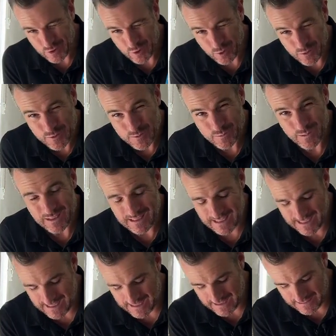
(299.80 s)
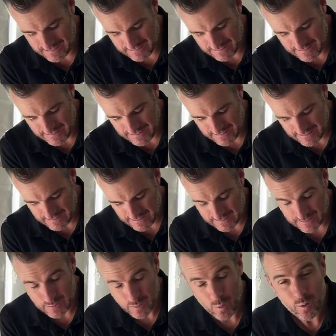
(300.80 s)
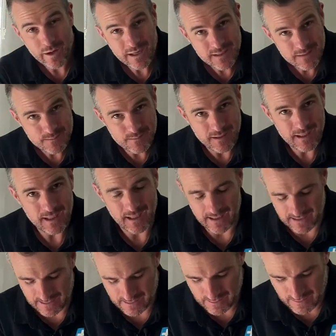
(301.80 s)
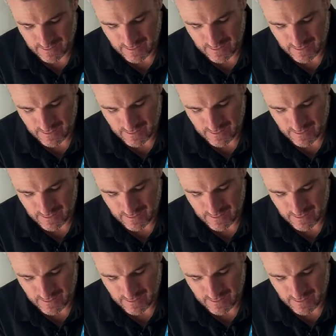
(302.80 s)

good as we can, as quick as we can,